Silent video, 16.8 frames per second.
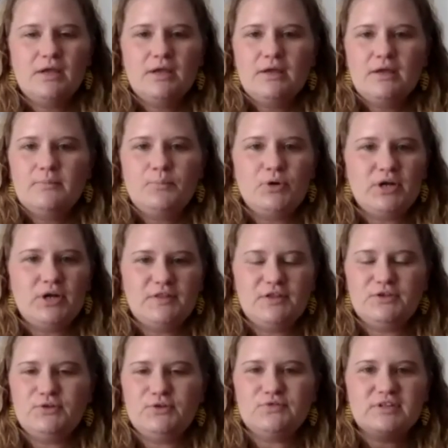put in the
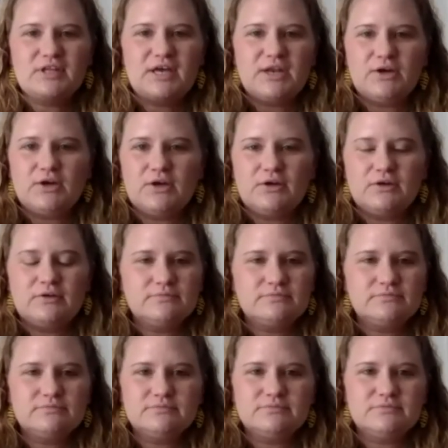newsletter,
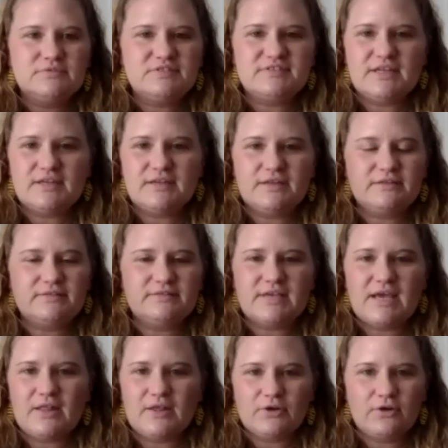send a
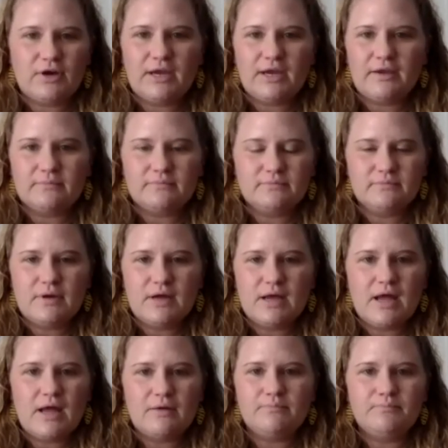telegram,
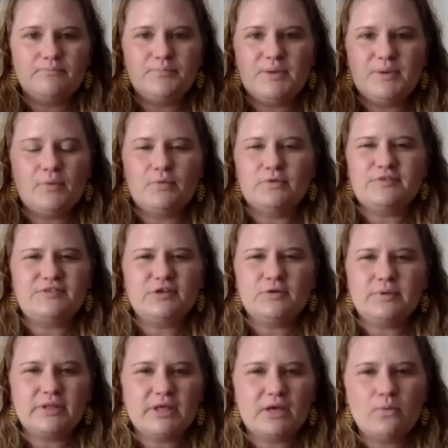people will still
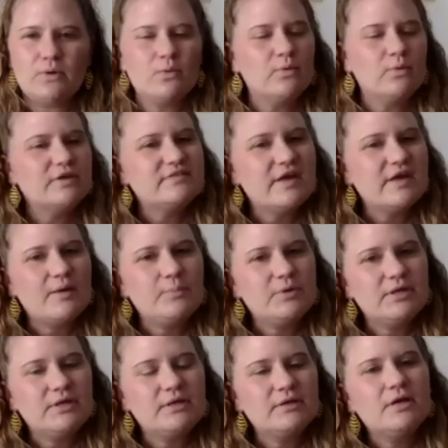be like, wait, what's
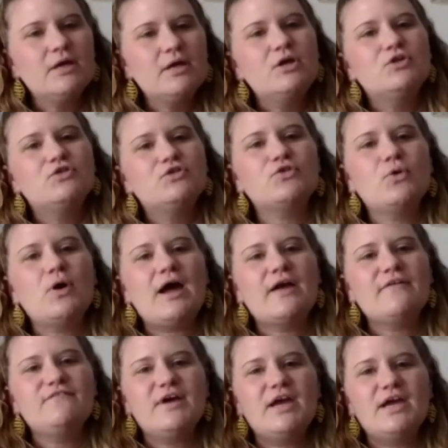happening? So I
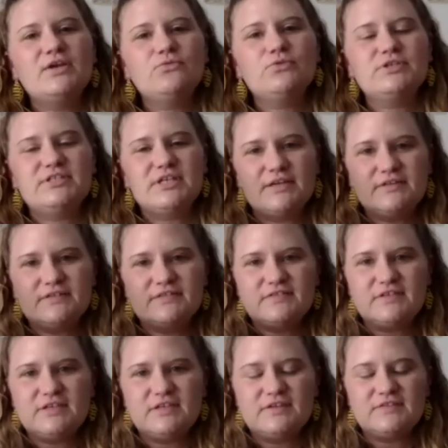find
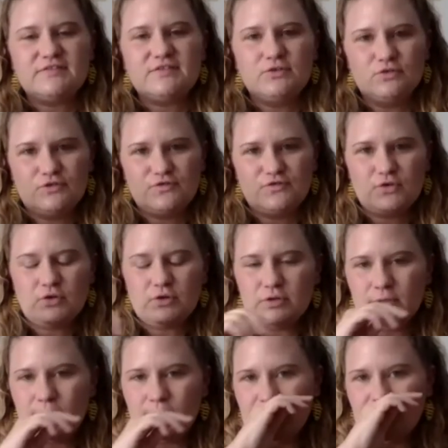redundancy is useful.
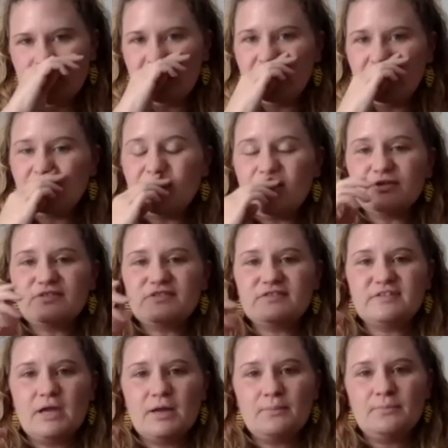There are
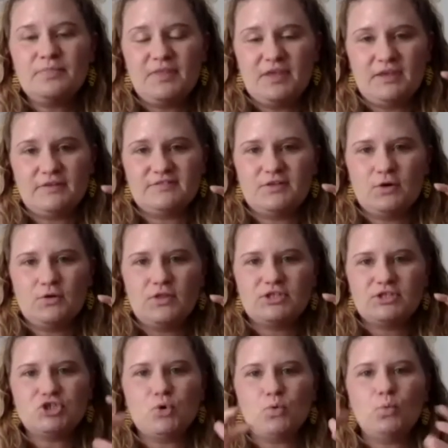some things, though, that
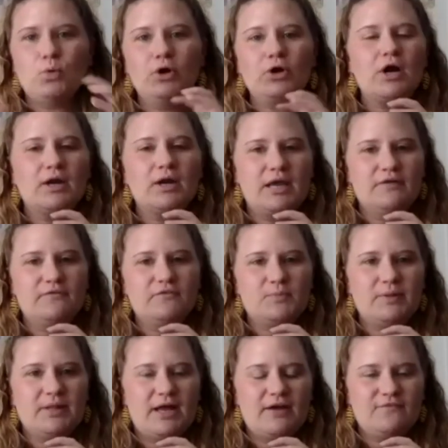don't work on every
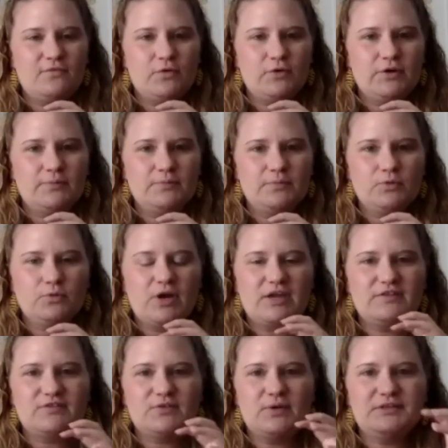platform,
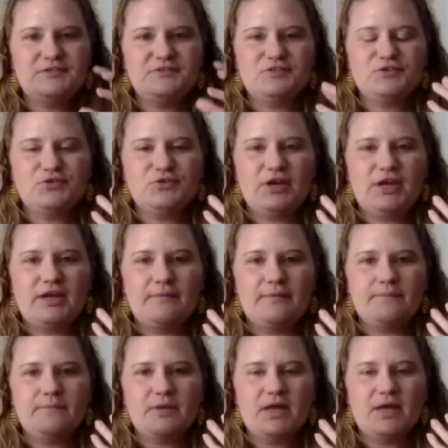right? So
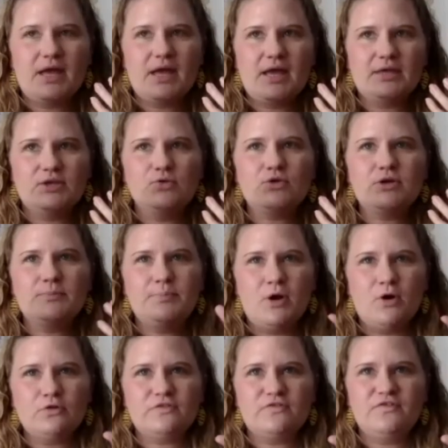Instagram, you can
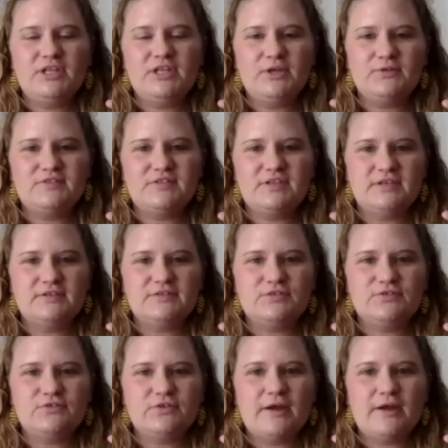post videos to
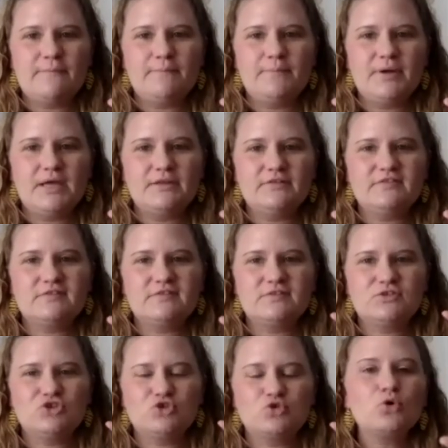Instagram, but
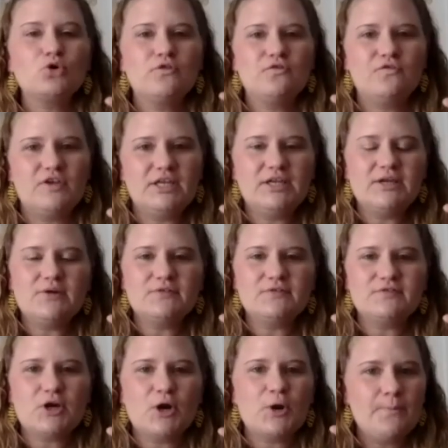shorter videos
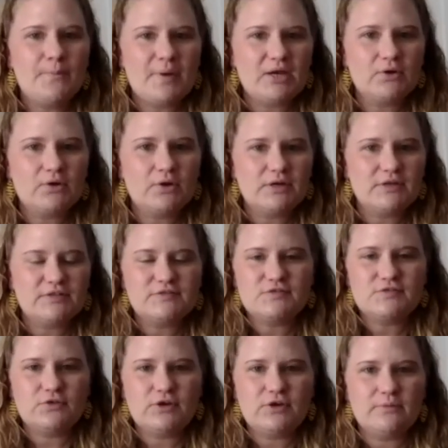are better on
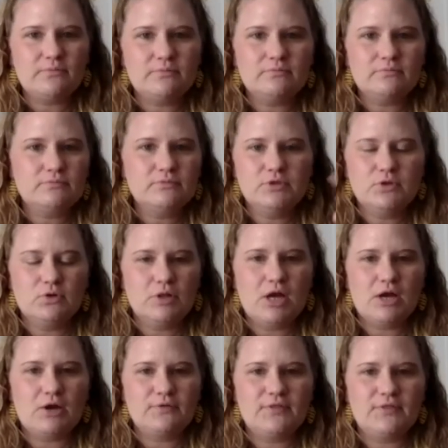Instagram, no
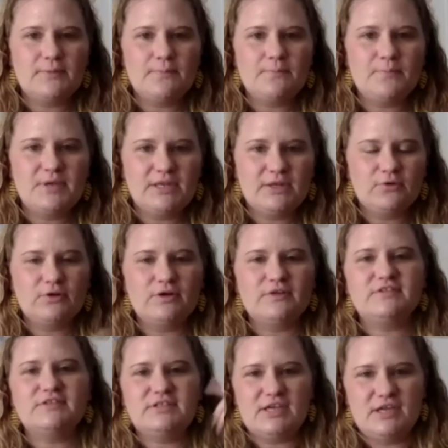longer than a minute, or else
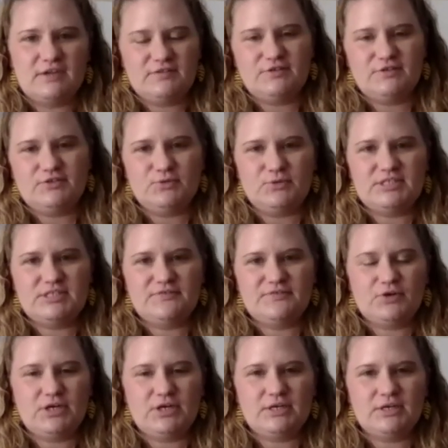it takes you to a
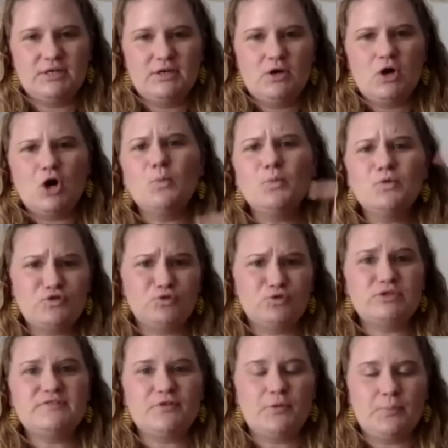different, almost to a
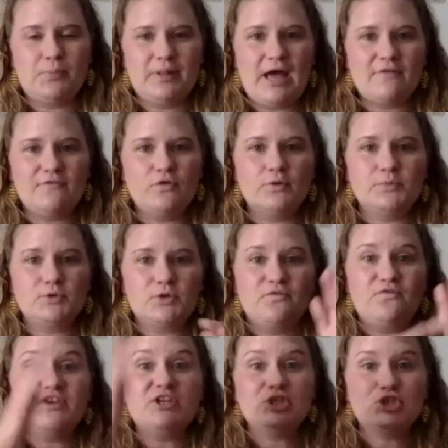different platform to
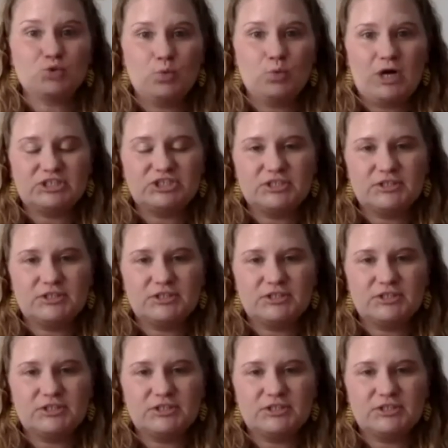finish watching the